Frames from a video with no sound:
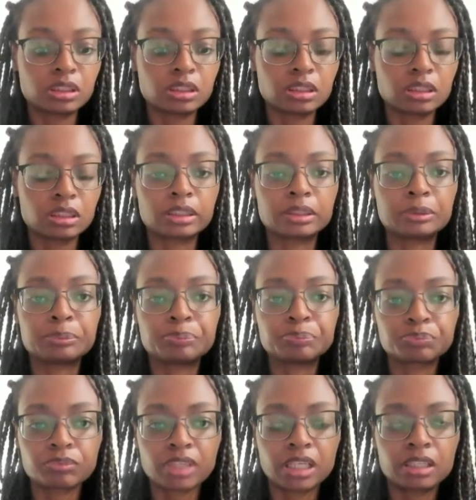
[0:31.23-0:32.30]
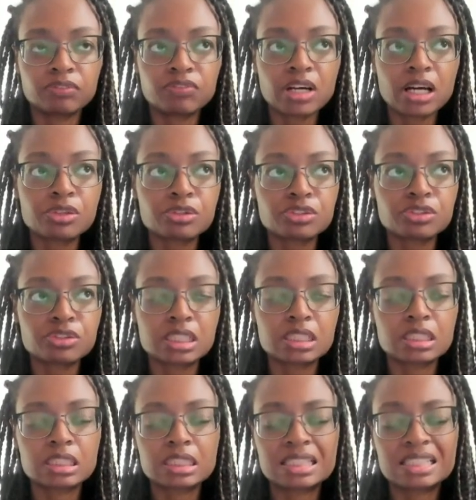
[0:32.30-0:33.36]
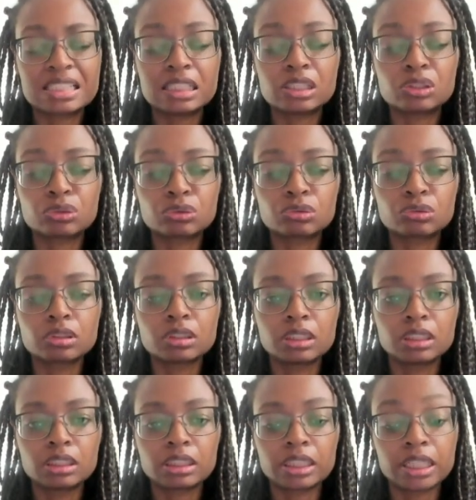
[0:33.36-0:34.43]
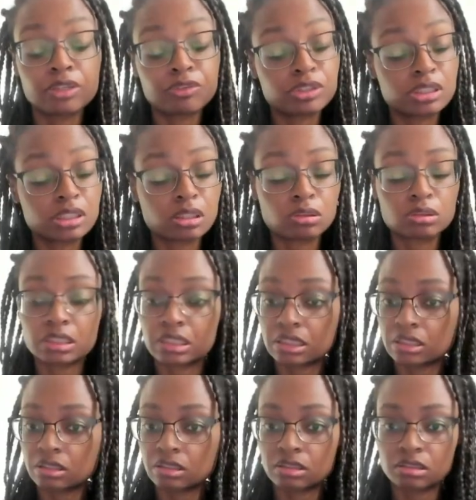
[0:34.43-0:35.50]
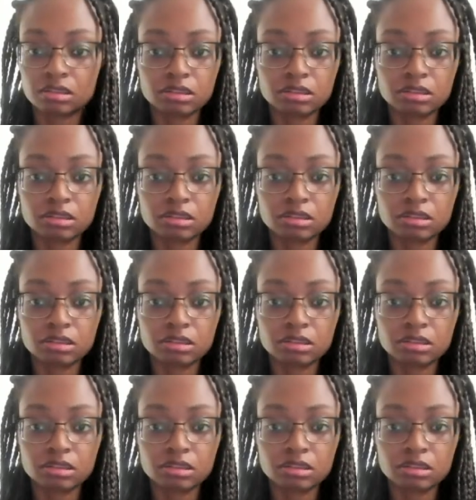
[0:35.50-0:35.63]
And Father says in Ezekiel, every soul is his.